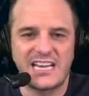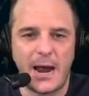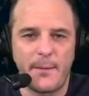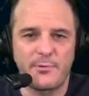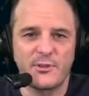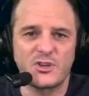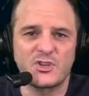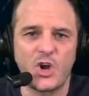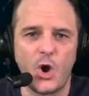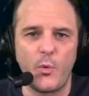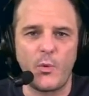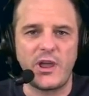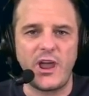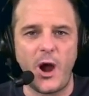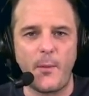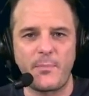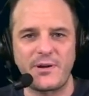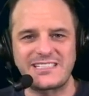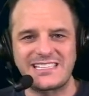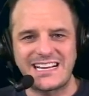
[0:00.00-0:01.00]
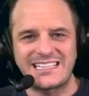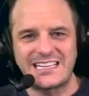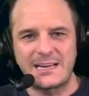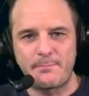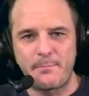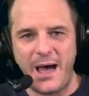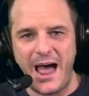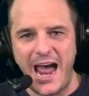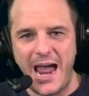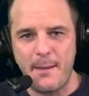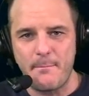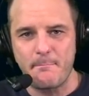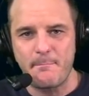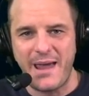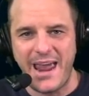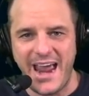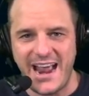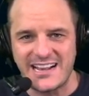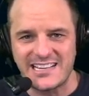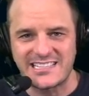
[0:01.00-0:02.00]
the top of the show, we are presented by
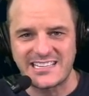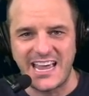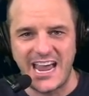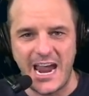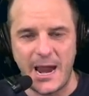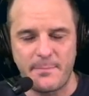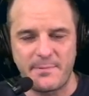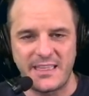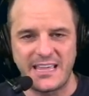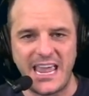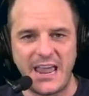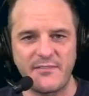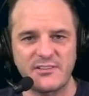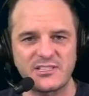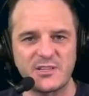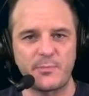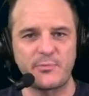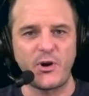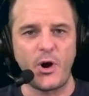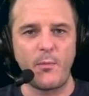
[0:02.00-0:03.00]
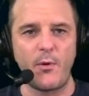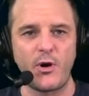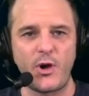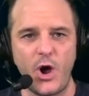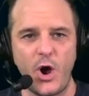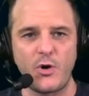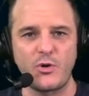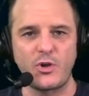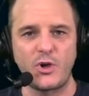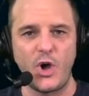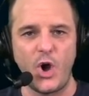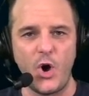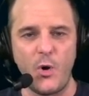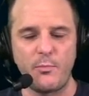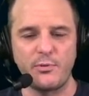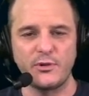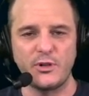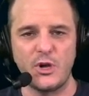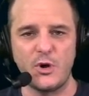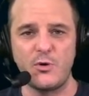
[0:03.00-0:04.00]
Manscaped. They gave us the promo code
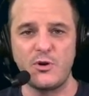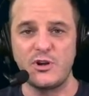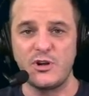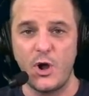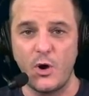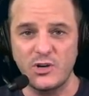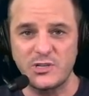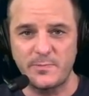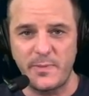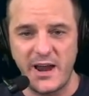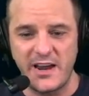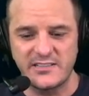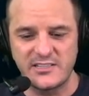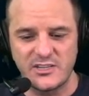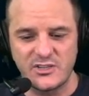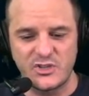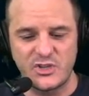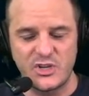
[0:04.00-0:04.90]
GOBLUE, no spaces,